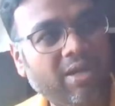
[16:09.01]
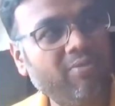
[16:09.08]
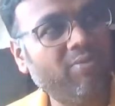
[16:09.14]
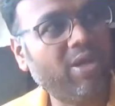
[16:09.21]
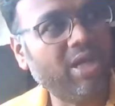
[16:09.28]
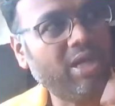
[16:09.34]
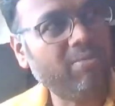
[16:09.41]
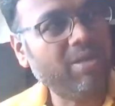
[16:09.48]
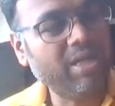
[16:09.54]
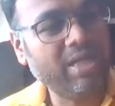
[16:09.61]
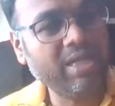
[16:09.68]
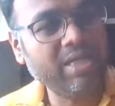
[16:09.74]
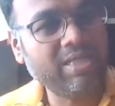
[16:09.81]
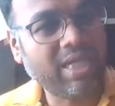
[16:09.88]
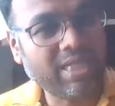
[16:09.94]
And whatever
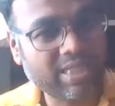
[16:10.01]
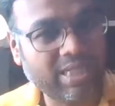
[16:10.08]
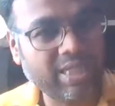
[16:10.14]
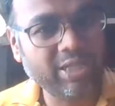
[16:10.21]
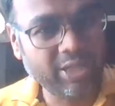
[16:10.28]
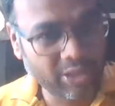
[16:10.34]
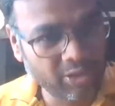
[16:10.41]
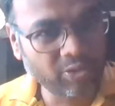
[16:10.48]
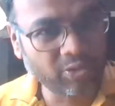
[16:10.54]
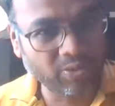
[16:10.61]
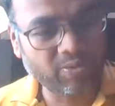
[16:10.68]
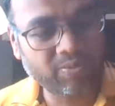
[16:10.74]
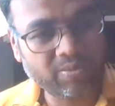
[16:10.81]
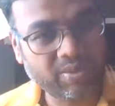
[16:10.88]
he is asking you,